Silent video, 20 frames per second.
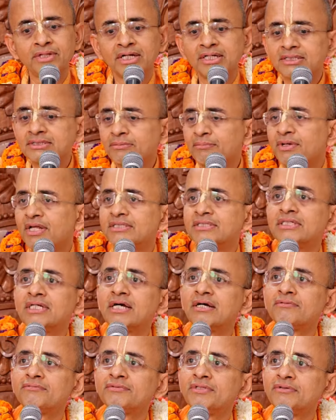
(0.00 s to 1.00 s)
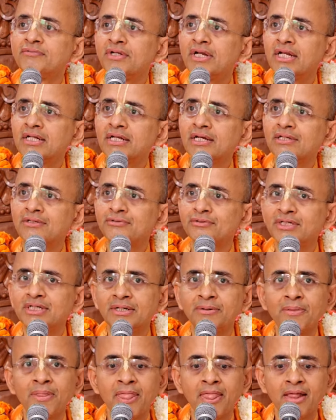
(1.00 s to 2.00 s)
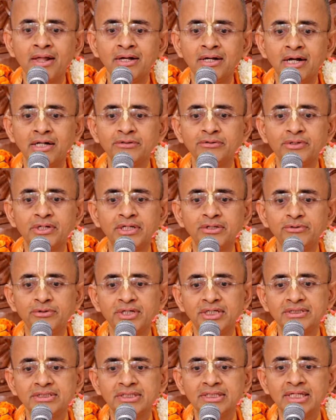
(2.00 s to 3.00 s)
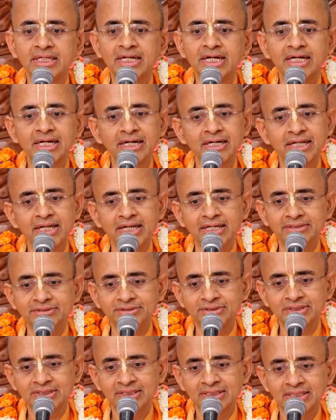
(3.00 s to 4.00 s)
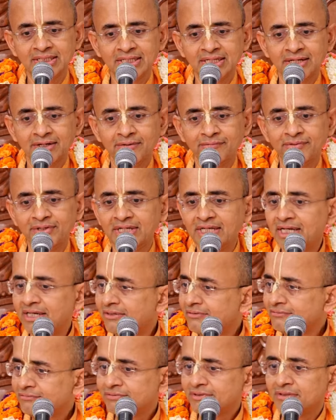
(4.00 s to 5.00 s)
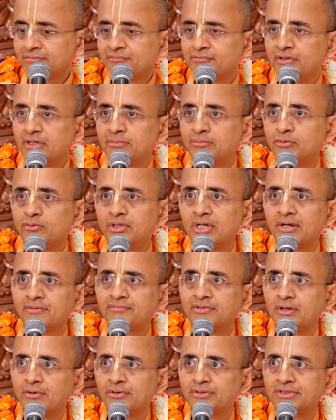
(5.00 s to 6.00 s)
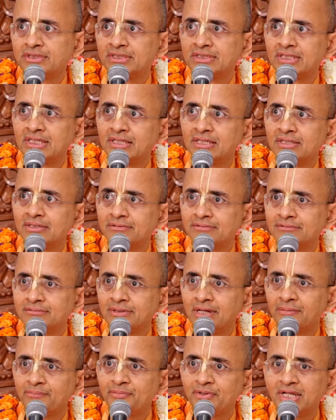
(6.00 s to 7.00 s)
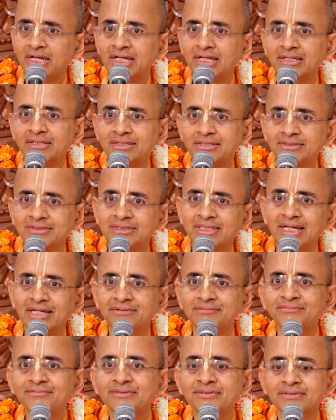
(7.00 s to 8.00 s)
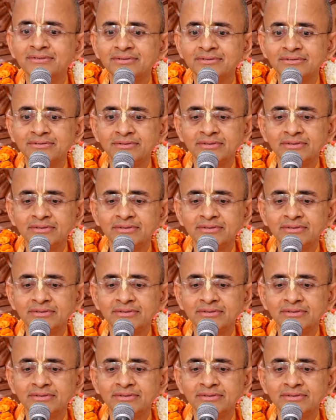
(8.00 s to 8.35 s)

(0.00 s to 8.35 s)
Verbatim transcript: that is a blessing of even in Kali Yuga. Although Kali Yuga is a degraded age, we have the full moon of Chandra appearing in this time,